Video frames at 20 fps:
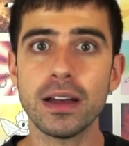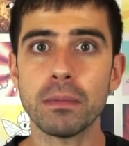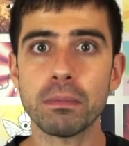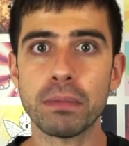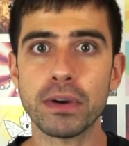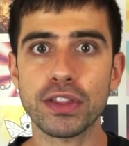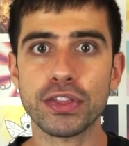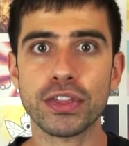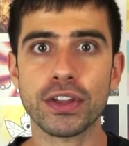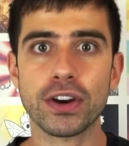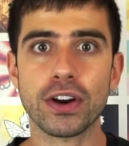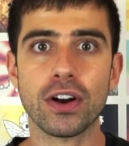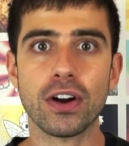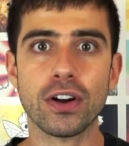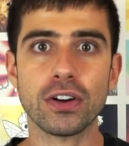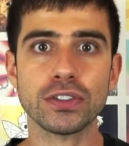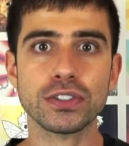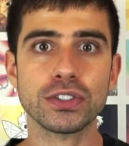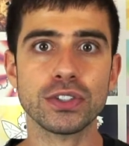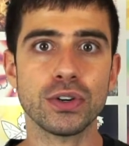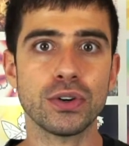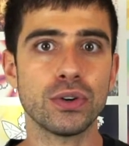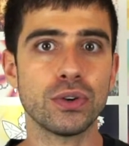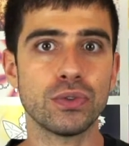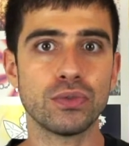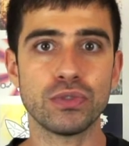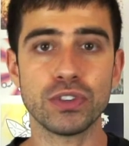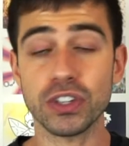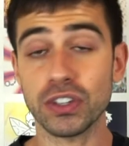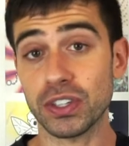but they're
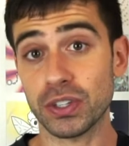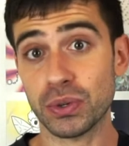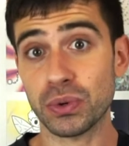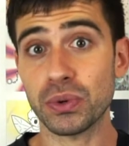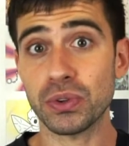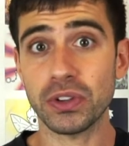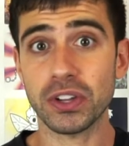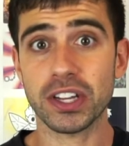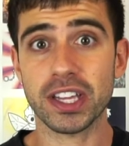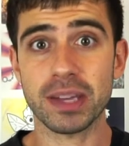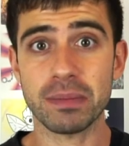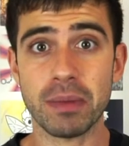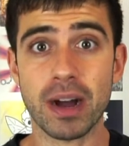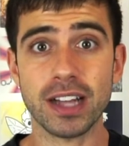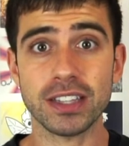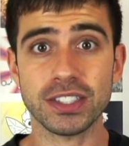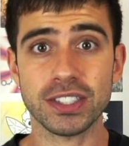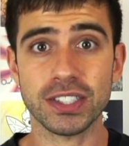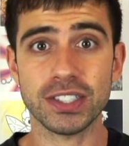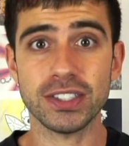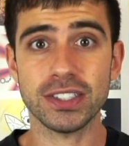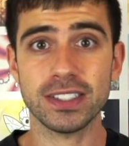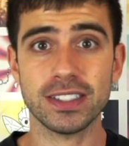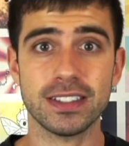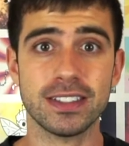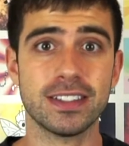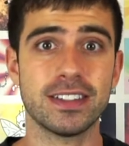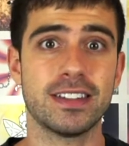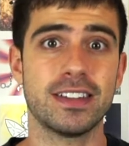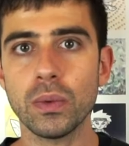also really cool looking monsters.
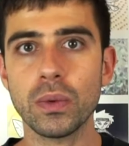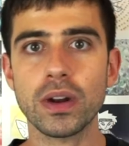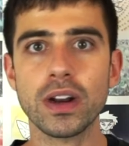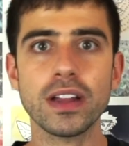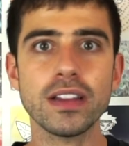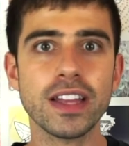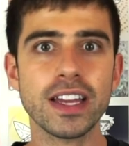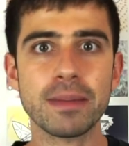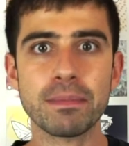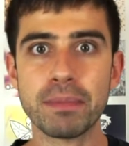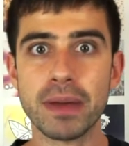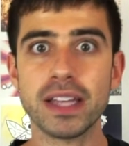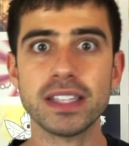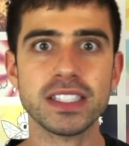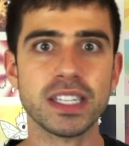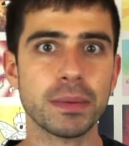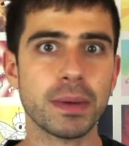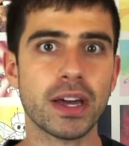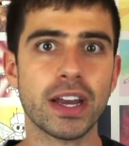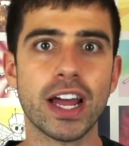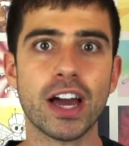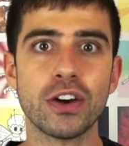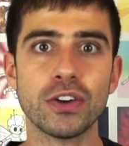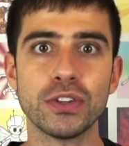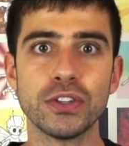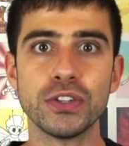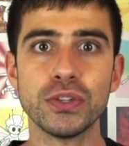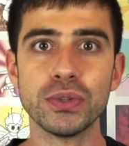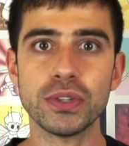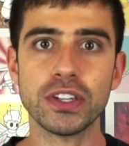What I like best about
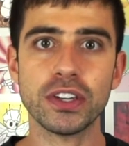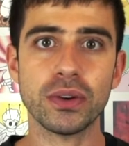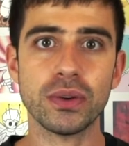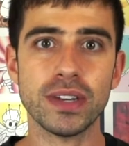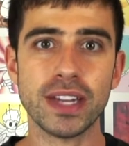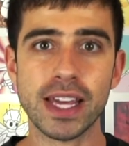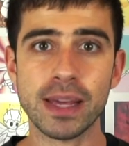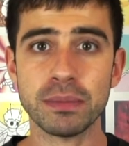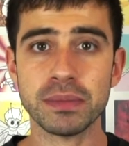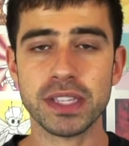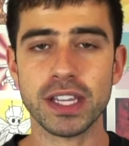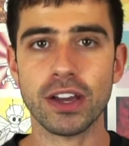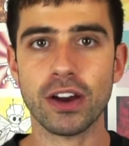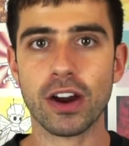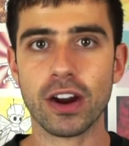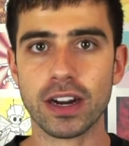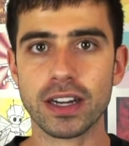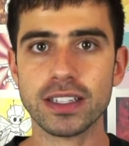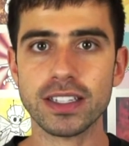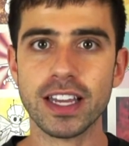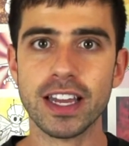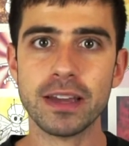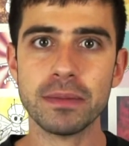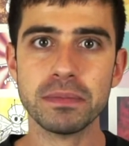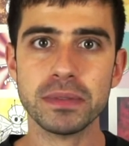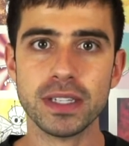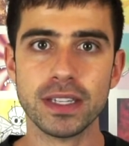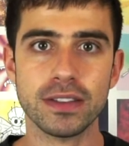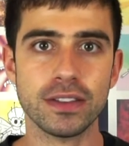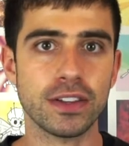how Yu-Gi-Oh! Names the
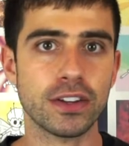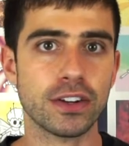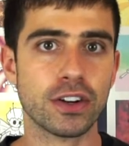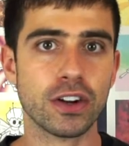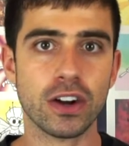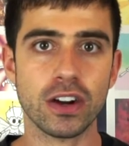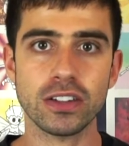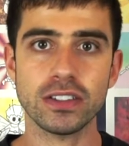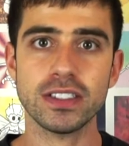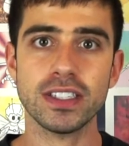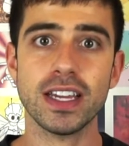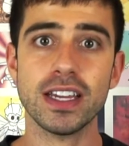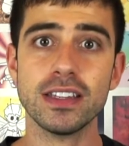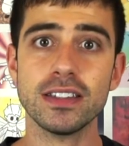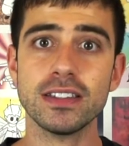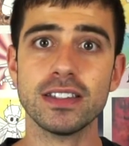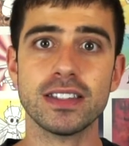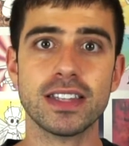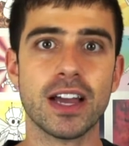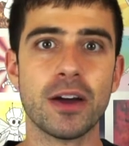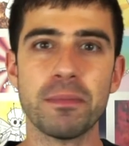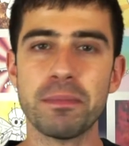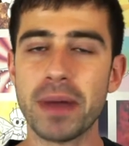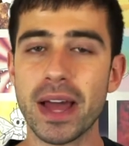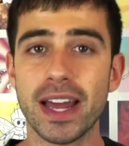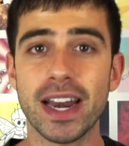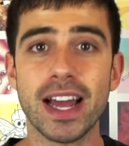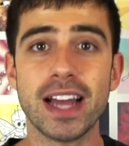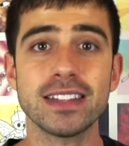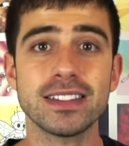archetypes in their card sets is how
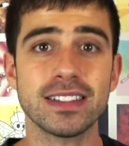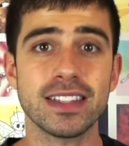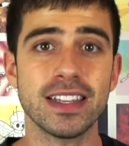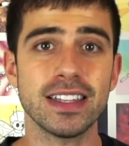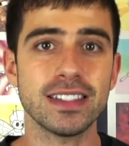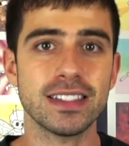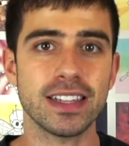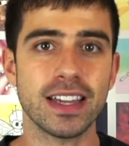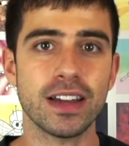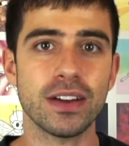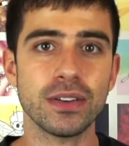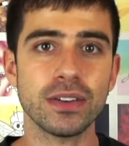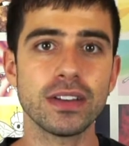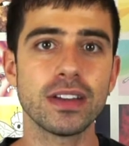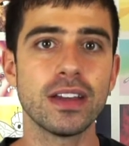badass they sound.